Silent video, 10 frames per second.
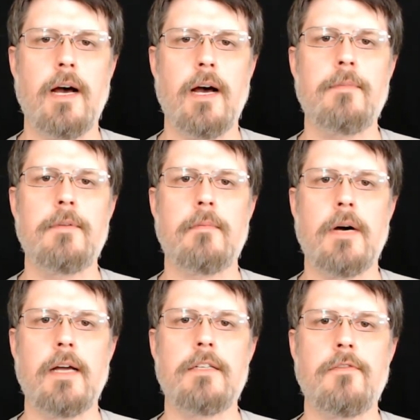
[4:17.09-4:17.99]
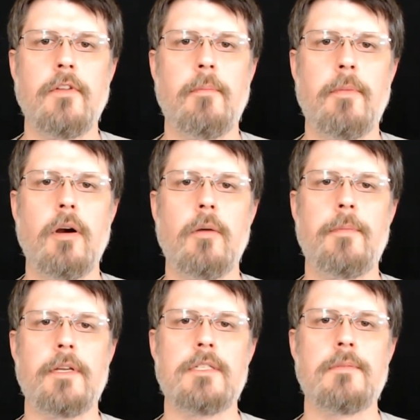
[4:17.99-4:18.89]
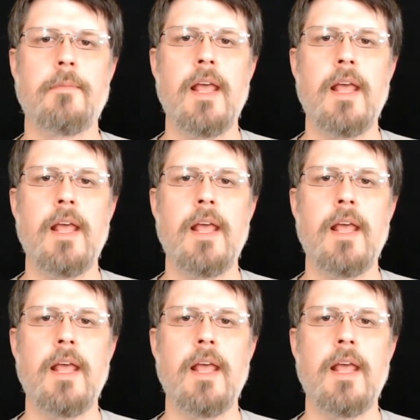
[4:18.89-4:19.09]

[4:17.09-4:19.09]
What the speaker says: optimized for the purpose,